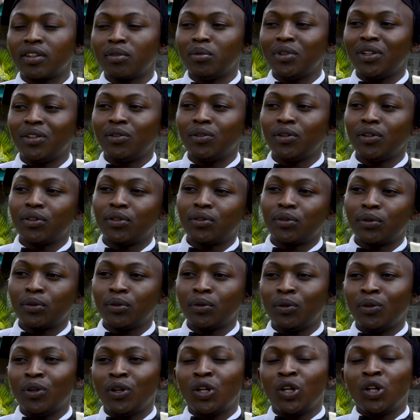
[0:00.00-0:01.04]
has been going
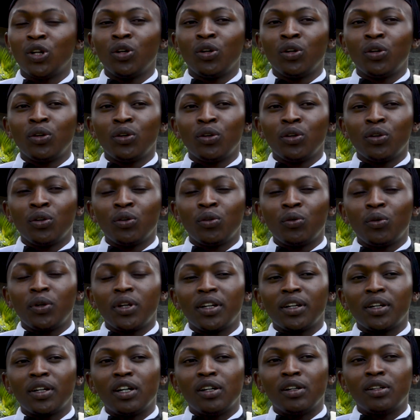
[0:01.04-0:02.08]
through,
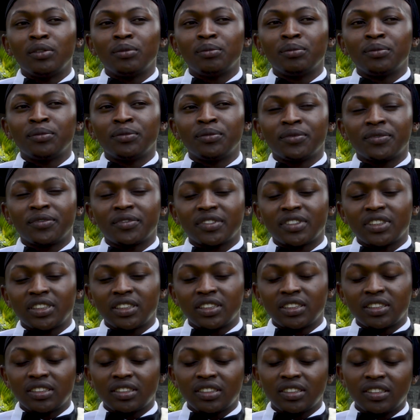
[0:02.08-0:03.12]
where
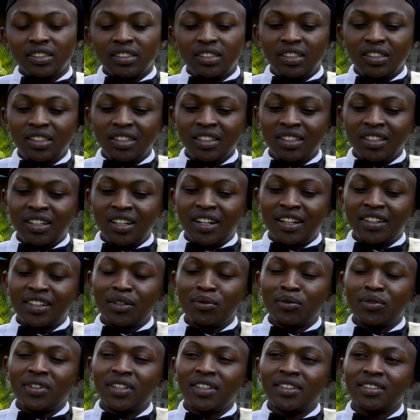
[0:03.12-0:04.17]
at
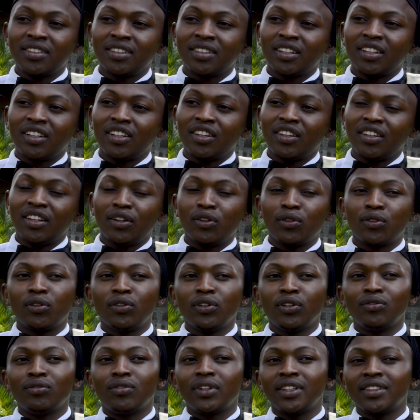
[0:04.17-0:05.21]
times they are not
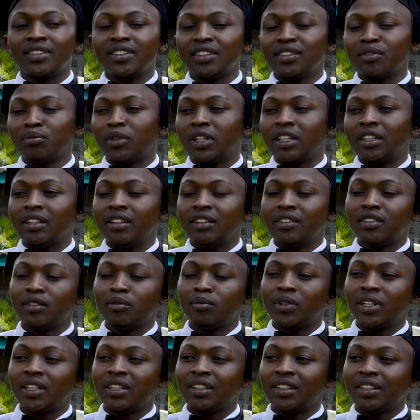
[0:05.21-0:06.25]
only vices, but they
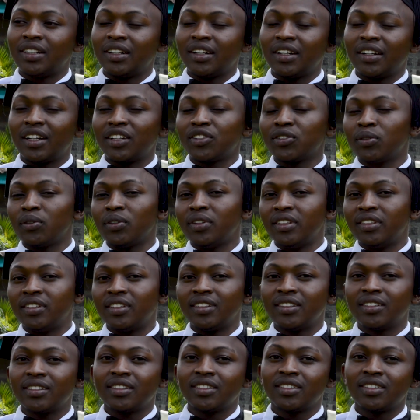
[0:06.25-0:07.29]
seem like national
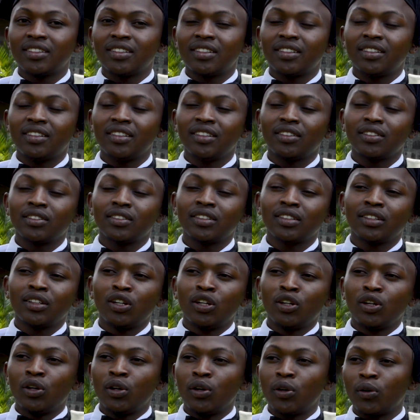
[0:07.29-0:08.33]
diseases, things,
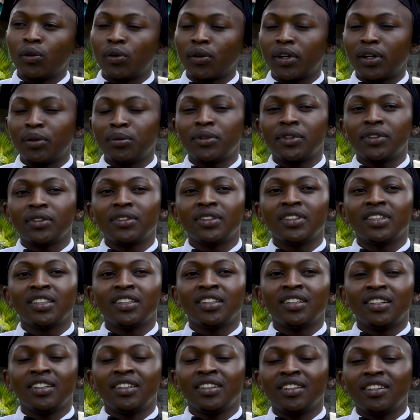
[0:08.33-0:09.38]
corruption,
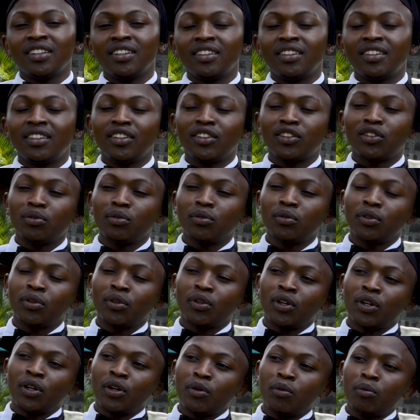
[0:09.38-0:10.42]
things,
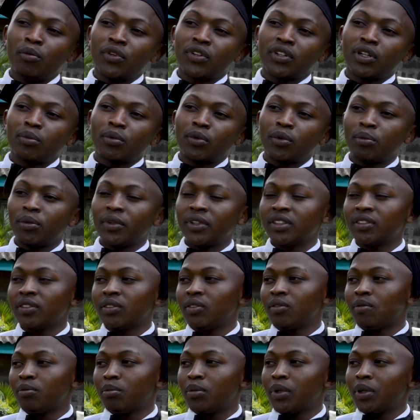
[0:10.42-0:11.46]

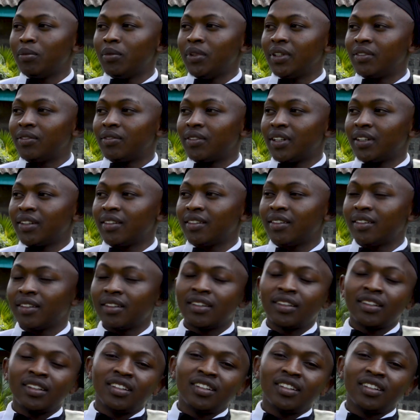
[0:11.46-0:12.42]
misappropriation of public funds,